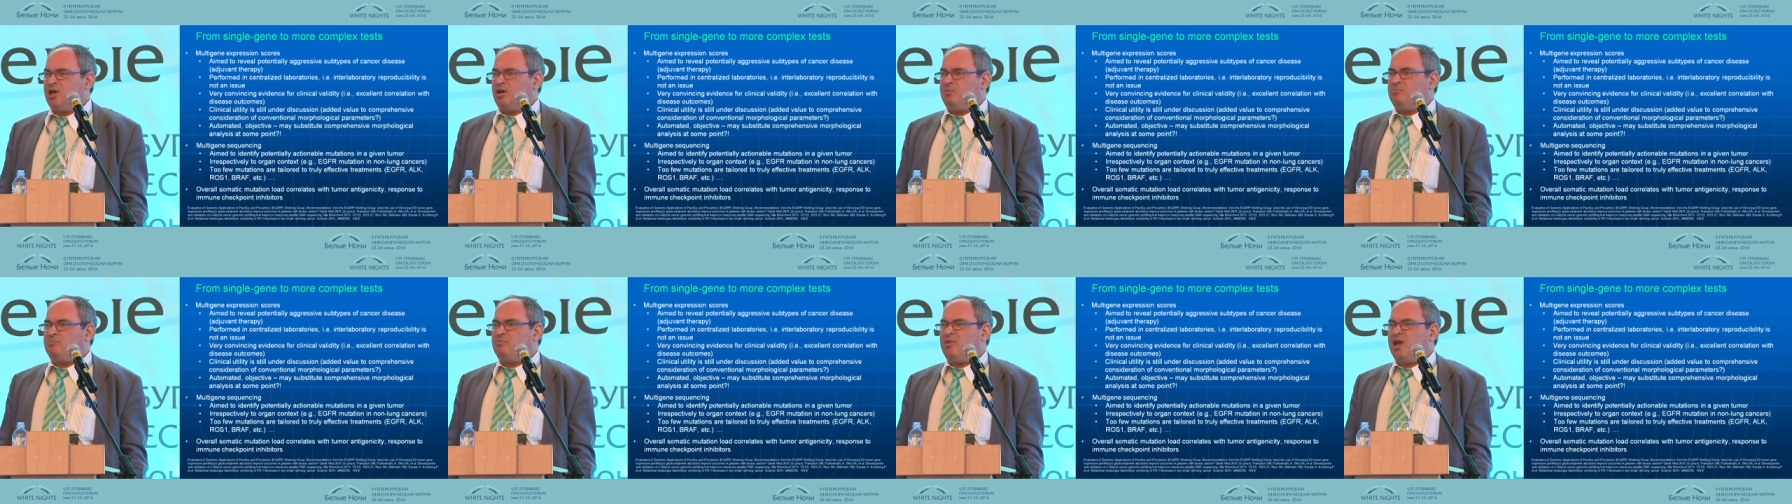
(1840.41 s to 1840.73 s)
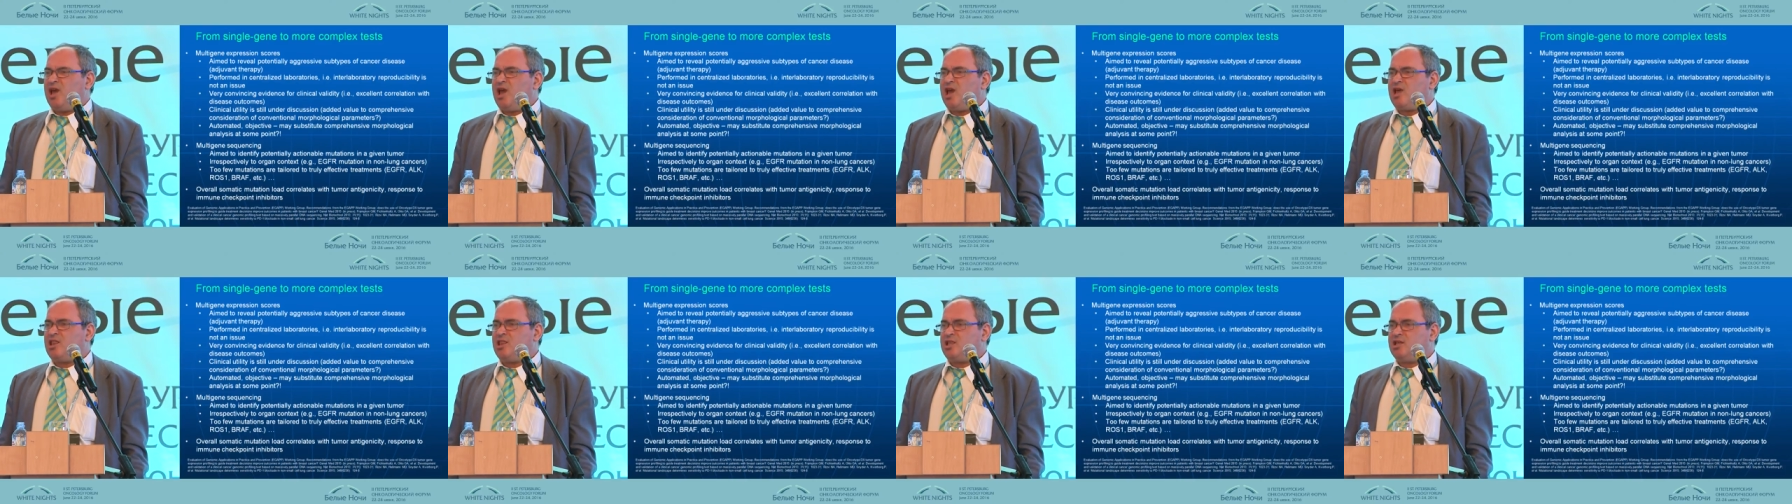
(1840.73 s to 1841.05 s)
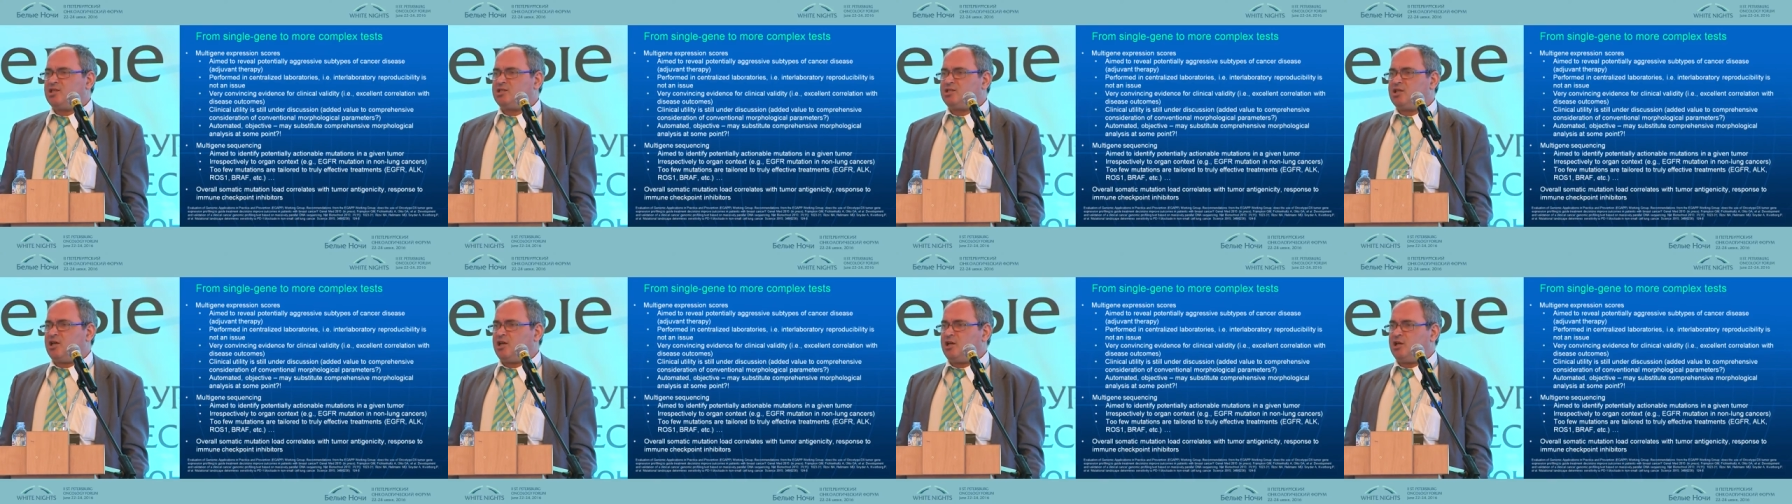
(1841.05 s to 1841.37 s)

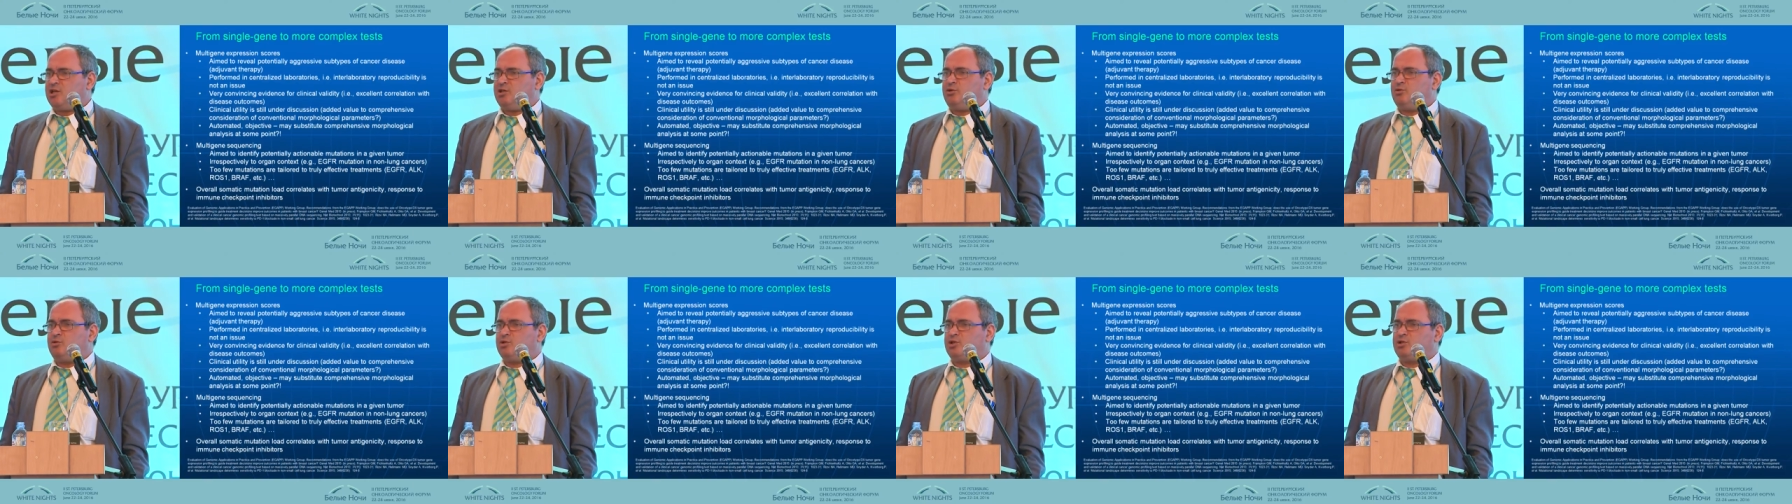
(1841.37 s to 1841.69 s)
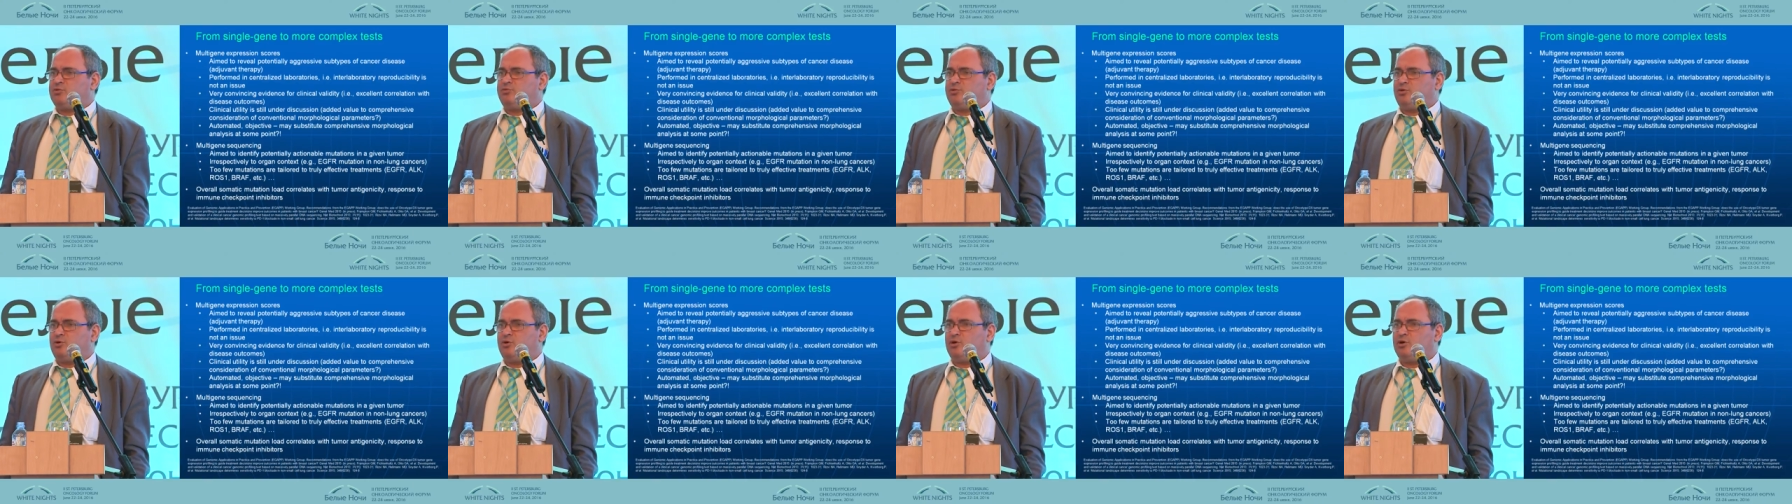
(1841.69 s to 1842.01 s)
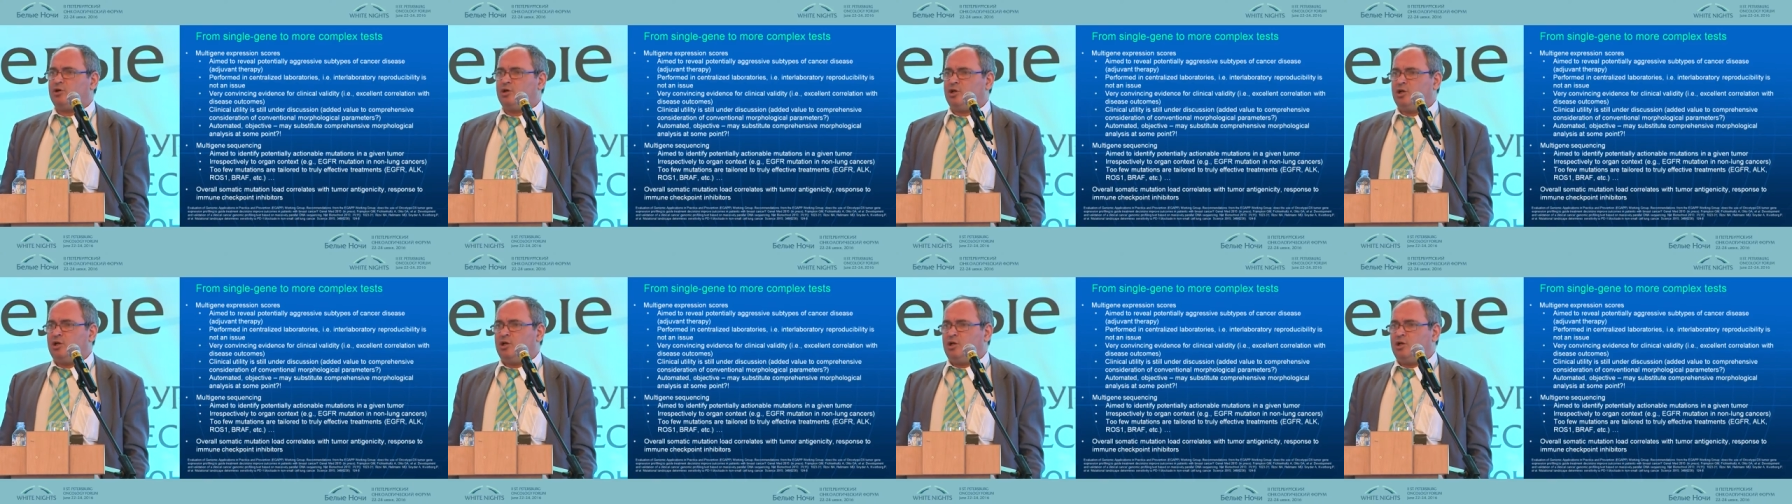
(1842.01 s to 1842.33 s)
Mainly they are used for